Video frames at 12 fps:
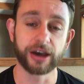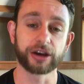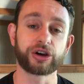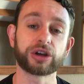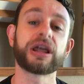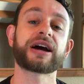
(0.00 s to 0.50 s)

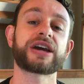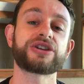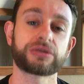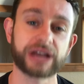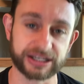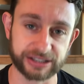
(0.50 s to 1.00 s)
Good luck in
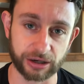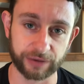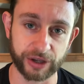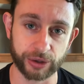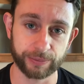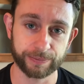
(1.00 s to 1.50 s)
your next
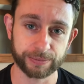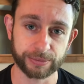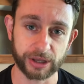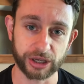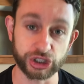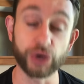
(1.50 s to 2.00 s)
interview.
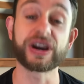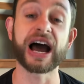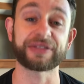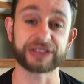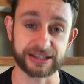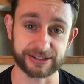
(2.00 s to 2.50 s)
You've
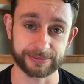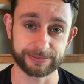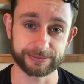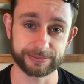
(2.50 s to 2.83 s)
got this.